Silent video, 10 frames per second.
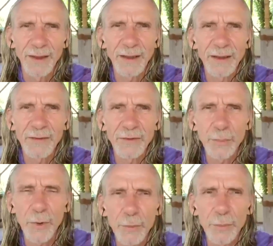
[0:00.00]
That is
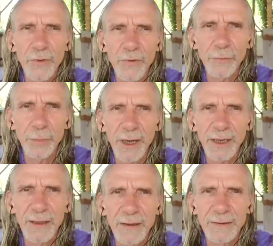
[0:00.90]
the purpose of
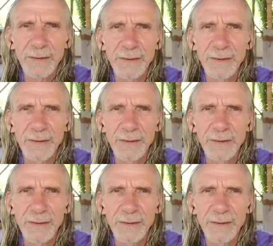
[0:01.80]
practice.